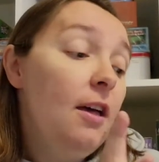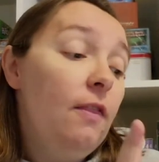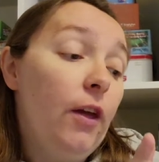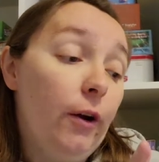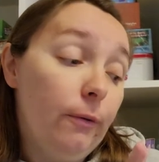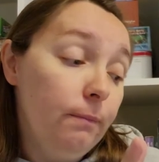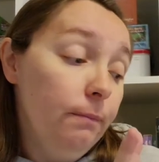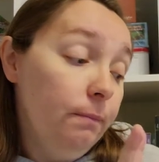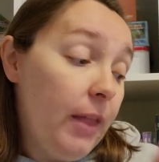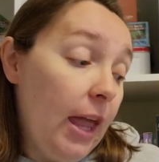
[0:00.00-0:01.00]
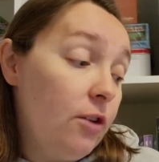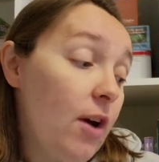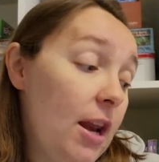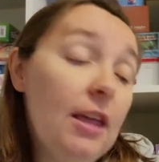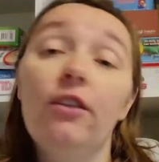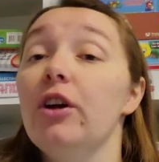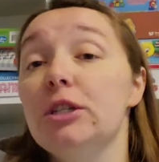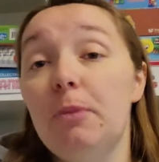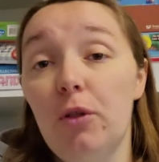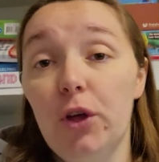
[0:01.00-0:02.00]
their handwriting, their
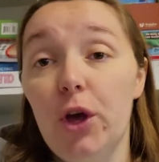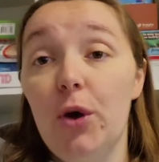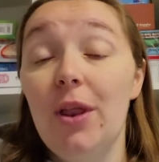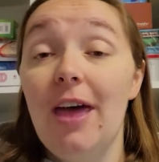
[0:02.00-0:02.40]
Explode the Code,